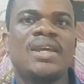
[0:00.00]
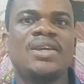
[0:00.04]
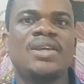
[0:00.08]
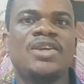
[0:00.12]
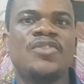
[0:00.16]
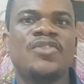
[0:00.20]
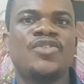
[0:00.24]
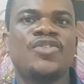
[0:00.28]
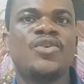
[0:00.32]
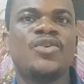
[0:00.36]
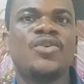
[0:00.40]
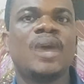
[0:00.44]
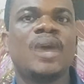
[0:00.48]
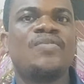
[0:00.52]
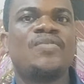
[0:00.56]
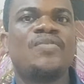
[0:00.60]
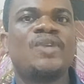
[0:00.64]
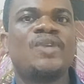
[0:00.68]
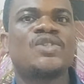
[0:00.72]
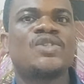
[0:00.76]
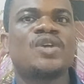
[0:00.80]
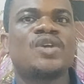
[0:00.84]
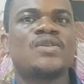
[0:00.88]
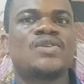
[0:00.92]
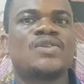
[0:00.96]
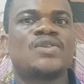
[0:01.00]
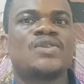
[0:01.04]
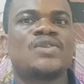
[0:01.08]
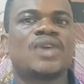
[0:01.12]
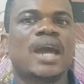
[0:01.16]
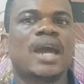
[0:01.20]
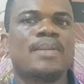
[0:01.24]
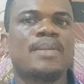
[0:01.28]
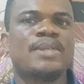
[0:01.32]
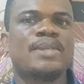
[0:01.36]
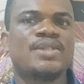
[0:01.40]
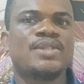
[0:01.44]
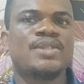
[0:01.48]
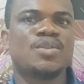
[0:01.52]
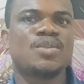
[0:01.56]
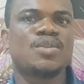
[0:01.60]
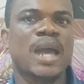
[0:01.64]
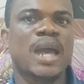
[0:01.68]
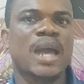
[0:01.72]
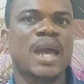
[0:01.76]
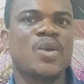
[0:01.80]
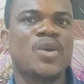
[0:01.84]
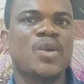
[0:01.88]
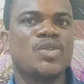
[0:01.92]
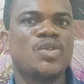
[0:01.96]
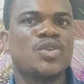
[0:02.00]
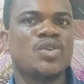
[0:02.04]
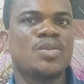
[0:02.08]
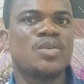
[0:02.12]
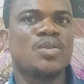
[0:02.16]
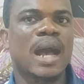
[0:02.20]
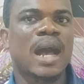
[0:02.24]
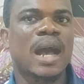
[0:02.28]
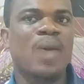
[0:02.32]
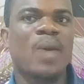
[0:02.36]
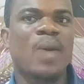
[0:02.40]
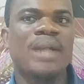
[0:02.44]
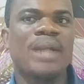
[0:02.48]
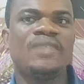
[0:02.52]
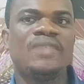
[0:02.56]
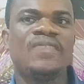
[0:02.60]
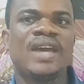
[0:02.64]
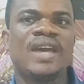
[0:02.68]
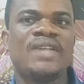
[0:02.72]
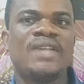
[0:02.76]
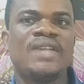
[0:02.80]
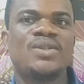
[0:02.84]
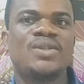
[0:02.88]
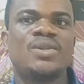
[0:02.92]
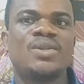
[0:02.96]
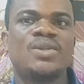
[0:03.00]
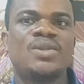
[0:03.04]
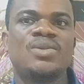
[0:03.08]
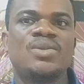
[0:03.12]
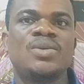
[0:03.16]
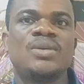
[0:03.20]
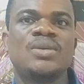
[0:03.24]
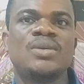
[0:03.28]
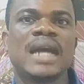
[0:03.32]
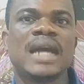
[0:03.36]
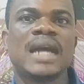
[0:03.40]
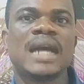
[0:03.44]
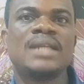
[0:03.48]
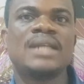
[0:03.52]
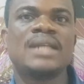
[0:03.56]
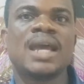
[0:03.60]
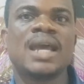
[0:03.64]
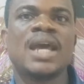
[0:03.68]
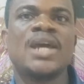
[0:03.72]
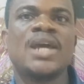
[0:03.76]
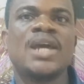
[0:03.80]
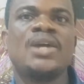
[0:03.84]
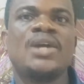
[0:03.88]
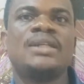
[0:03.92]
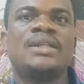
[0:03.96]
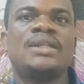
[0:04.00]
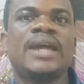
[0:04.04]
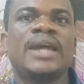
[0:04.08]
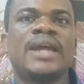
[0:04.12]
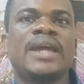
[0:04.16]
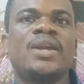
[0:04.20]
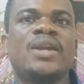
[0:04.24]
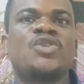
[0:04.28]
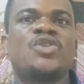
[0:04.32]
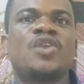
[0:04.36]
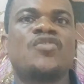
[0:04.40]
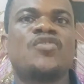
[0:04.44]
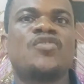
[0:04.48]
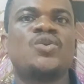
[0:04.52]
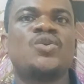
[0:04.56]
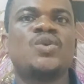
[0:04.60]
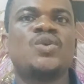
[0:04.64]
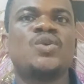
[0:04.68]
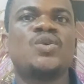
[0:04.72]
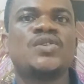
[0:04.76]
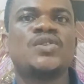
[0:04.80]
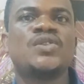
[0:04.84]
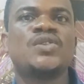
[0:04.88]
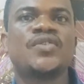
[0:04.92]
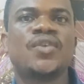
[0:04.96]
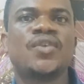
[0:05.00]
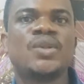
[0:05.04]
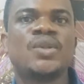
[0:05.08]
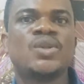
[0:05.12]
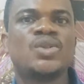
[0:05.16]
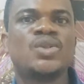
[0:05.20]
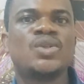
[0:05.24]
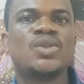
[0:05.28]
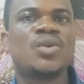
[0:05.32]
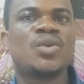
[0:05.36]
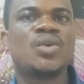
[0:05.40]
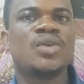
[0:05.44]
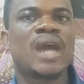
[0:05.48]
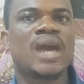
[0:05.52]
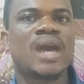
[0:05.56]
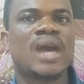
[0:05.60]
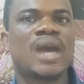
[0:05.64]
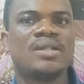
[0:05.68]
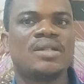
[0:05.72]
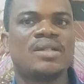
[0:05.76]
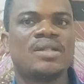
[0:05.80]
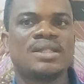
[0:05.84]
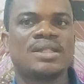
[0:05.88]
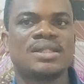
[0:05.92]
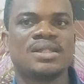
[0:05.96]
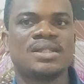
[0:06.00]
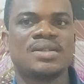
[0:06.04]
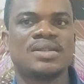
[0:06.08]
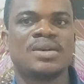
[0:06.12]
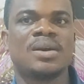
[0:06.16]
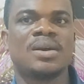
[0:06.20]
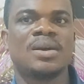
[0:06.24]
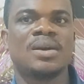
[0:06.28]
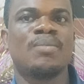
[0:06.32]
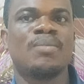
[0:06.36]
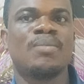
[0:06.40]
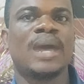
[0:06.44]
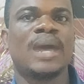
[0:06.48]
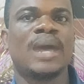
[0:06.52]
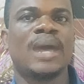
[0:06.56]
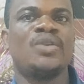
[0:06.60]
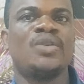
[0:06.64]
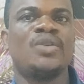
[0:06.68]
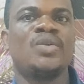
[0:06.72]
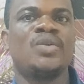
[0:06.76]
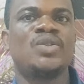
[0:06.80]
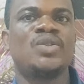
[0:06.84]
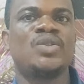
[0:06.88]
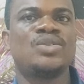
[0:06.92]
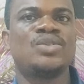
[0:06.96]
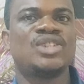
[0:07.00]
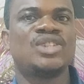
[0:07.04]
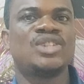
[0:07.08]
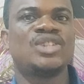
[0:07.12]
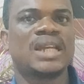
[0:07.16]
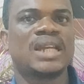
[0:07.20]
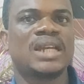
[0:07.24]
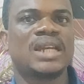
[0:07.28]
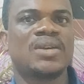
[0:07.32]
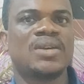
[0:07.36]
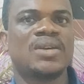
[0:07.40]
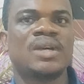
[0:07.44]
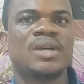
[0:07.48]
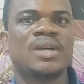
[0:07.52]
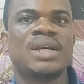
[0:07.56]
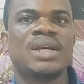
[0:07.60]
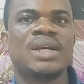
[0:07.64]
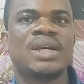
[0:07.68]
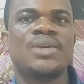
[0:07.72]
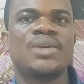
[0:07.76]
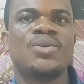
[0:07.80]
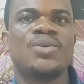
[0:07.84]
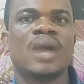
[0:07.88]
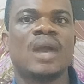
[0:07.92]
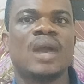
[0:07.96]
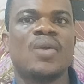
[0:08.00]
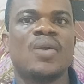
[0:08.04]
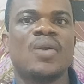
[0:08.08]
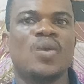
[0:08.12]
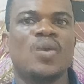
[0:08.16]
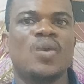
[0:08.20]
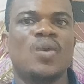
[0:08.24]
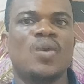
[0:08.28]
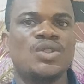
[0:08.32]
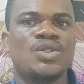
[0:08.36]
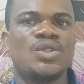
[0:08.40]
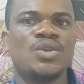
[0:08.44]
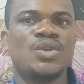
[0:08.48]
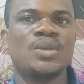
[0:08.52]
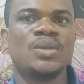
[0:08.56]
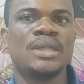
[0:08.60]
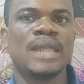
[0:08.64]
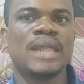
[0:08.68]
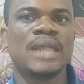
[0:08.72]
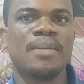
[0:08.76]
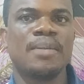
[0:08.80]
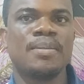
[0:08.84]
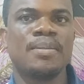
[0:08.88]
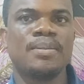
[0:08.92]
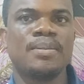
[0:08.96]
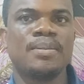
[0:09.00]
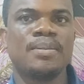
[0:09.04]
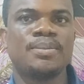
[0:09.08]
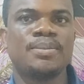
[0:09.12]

If you have not subscribed to my YouTube, I will advise you to do that. There are a lot of useful tutorials on my YouTube channel. You can go through them.